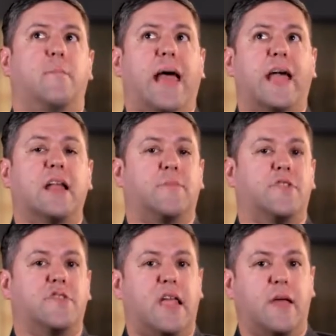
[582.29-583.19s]
backing up a
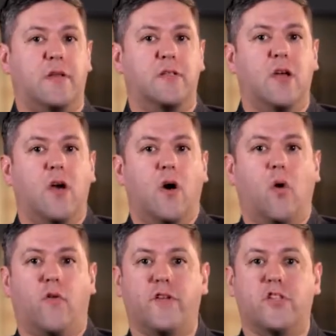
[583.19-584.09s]
statement,
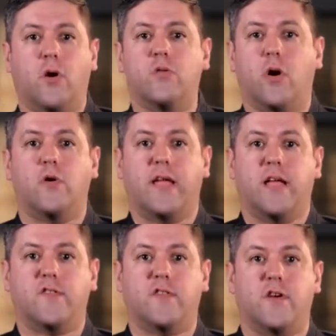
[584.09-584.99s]
or if you don't know an
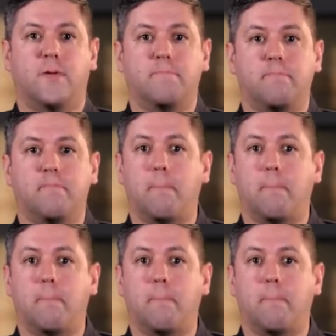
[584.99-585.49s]
answer,